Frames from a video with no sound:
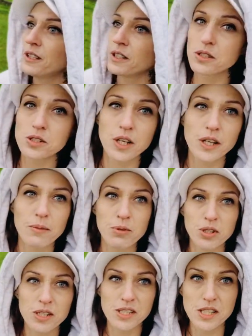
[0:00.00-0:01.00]
that today I'm
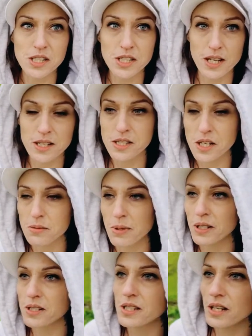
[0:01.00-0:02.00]
gonna see sunset,
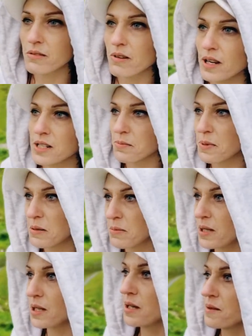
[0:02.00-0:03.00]
but sunrise
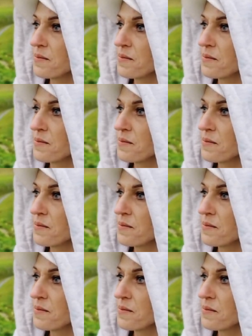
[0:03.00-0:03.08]
maybe.